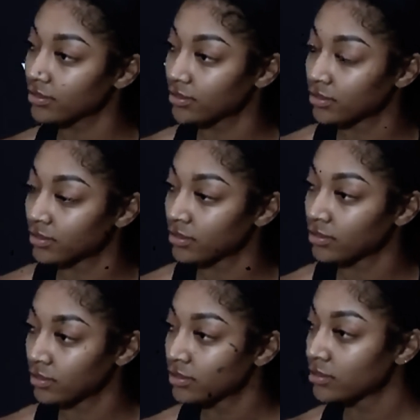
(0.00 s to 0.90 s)
it's no
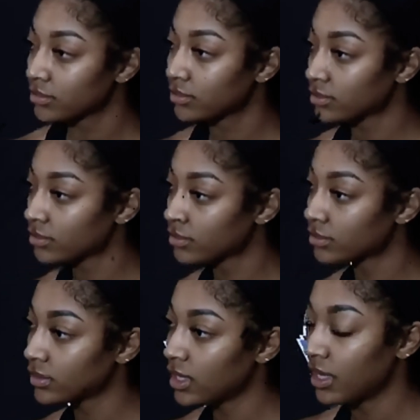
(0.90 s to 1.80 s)
longer whispers in the
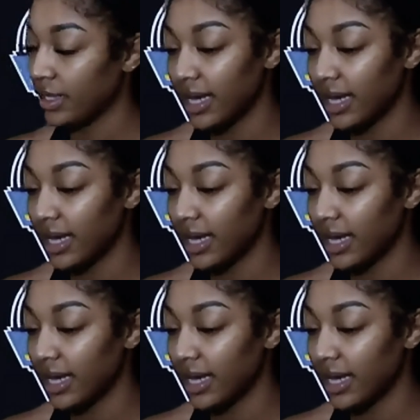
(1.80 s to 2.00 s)
hallway,